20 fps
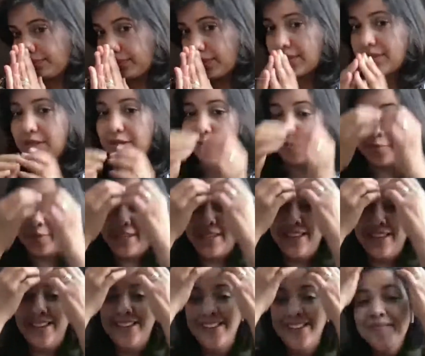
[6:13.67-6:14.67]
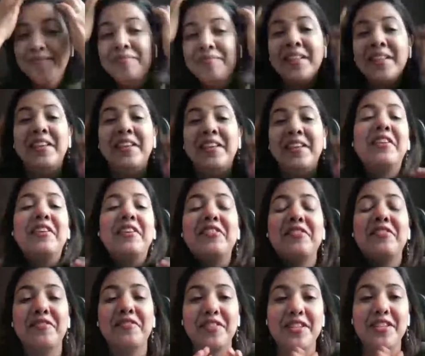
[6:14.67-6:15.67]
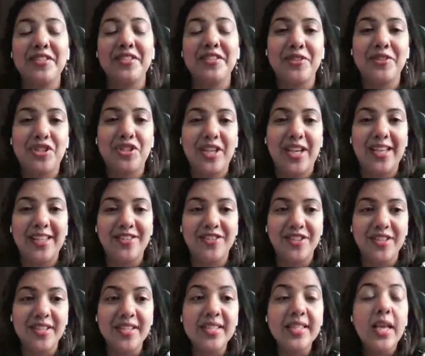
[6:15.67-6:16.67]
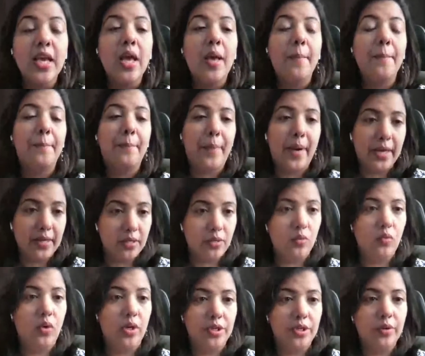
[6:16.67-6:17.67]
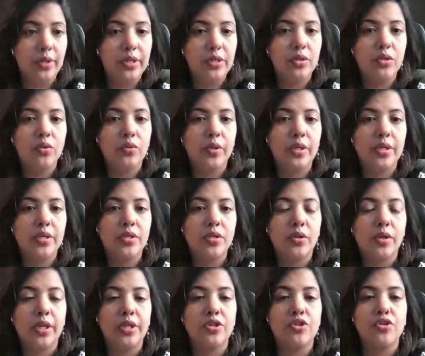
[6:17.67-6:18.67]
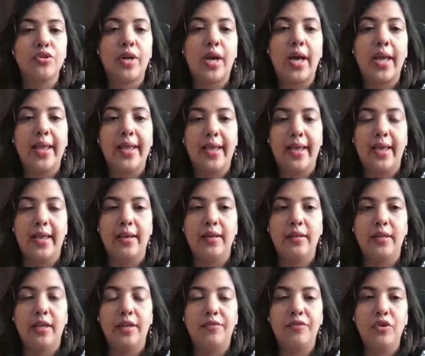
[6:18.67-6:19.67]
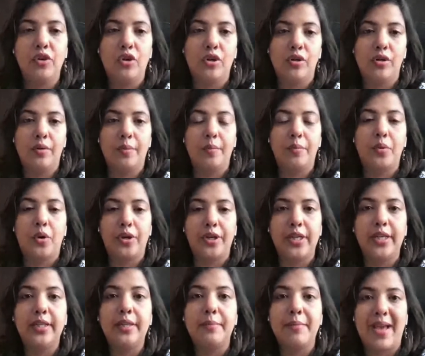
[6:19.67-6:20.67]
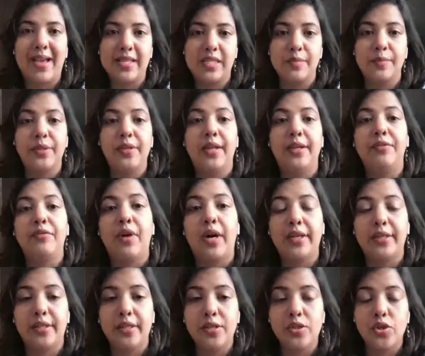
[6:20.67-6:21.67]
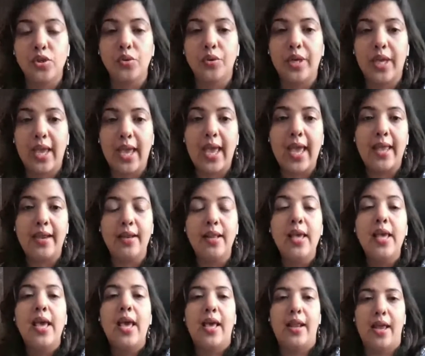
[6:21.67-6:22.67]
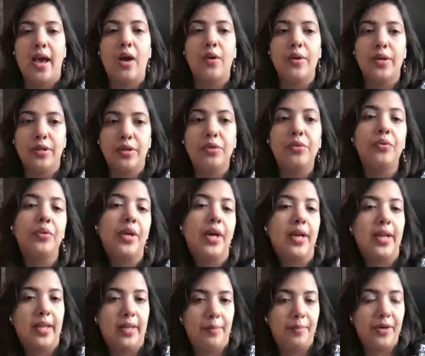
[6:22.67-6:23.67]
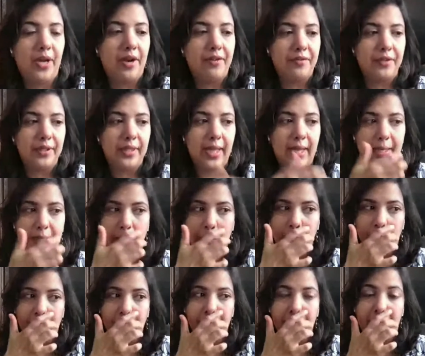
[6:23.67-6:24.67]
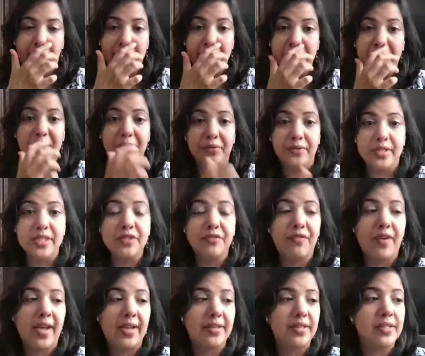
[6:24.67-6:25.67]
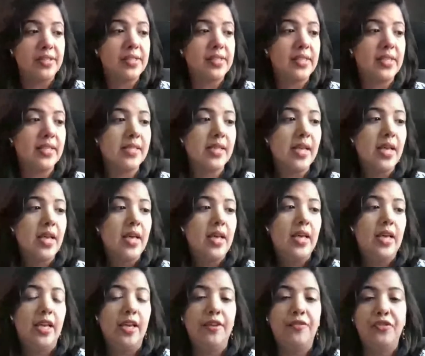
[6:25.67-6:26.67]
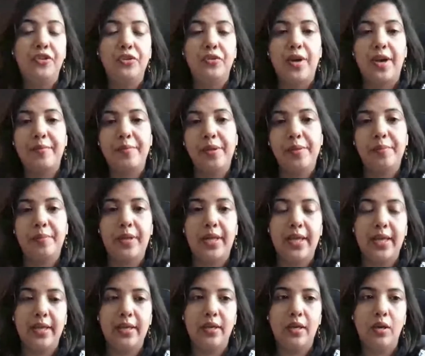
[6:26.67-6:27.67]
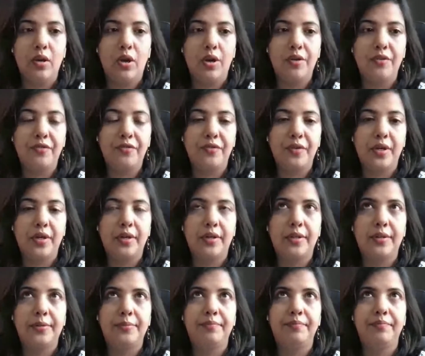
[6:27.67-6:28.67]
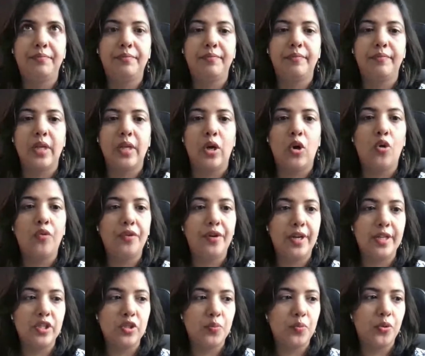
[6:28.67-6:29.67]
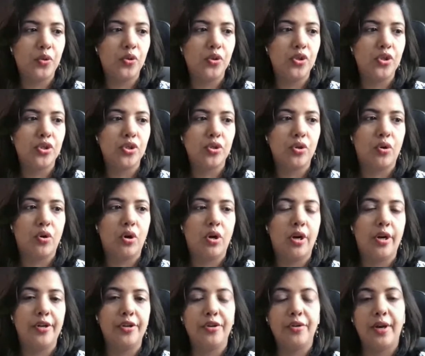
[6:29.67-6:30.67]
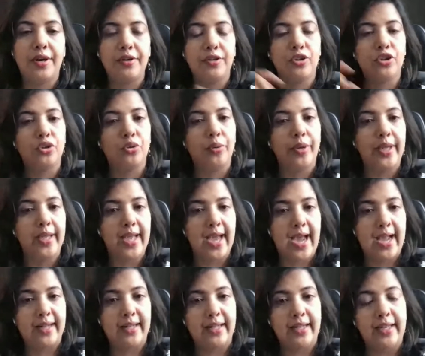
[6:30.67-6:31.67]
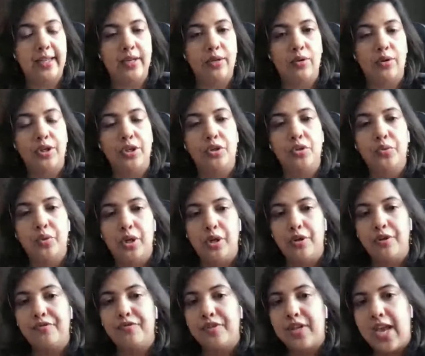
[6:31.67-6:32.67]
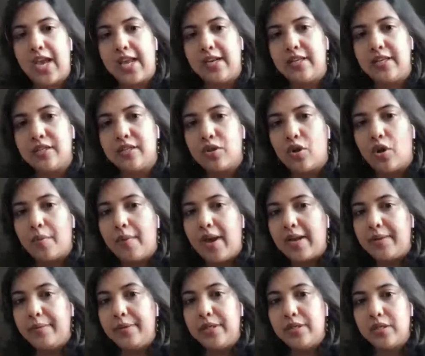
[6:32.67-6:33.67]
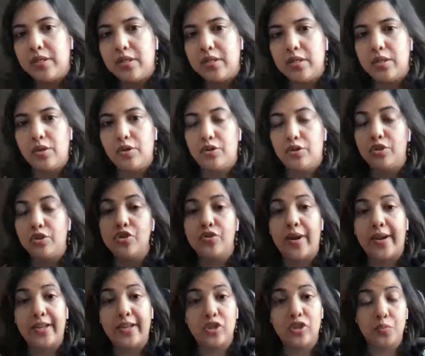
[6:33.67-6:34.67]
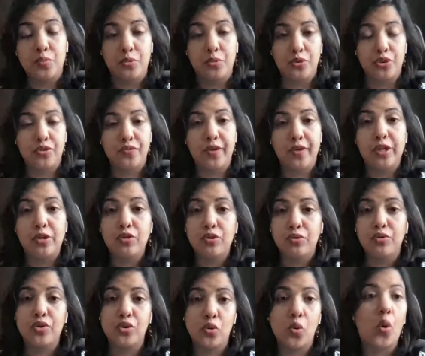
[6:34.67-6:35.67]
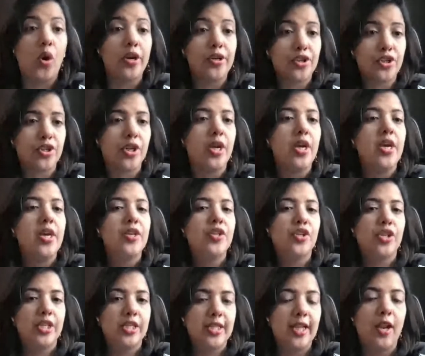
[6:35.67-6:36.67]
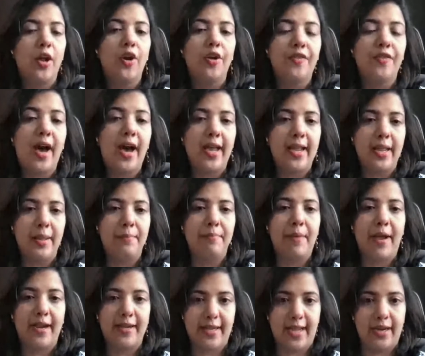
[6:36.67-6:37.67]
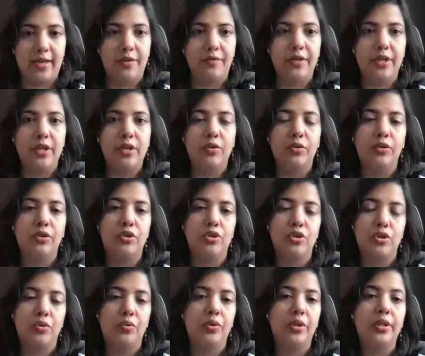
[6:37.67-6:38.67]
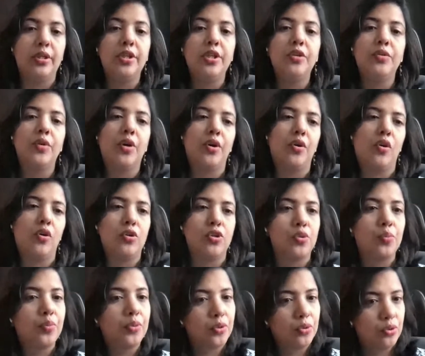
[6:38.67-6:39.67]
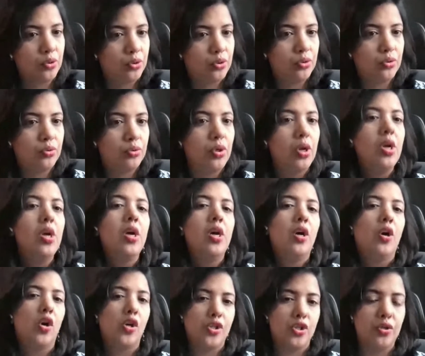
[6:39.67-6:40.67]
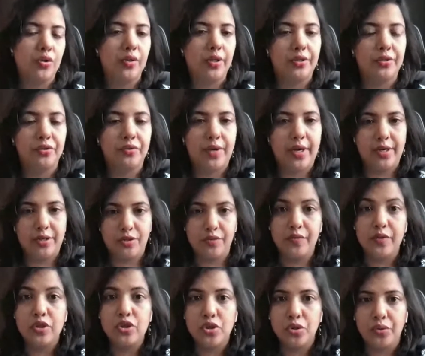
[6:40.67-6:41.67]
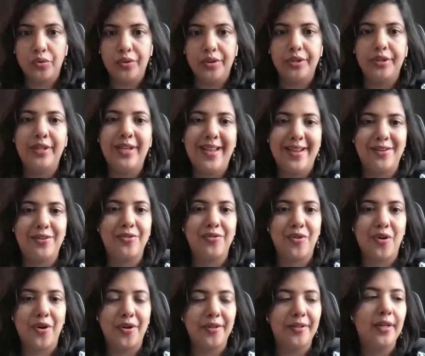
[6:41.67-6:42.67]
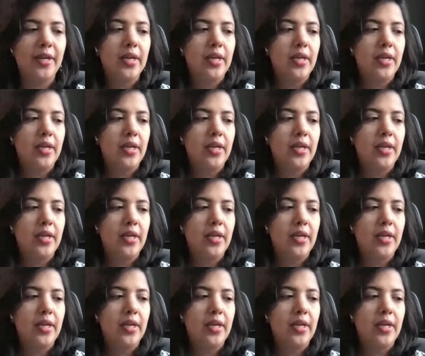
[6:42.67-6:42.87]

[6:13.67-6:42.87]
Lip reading: excuse me. You cannot reverse those changes, but what you can do is you can try and give your body the maximal advantage you can. And how can you do that? I'll cover that. Going back to your risk factors is, if you have been playing a lot of overhead sports, or you are a throwing athlete, or you do a lot of tennis or badminton, those racket sports where you do squash, so there's a lot of high impact activity on the shoulder, you are also prone to osteoarthritis of the shoulder later on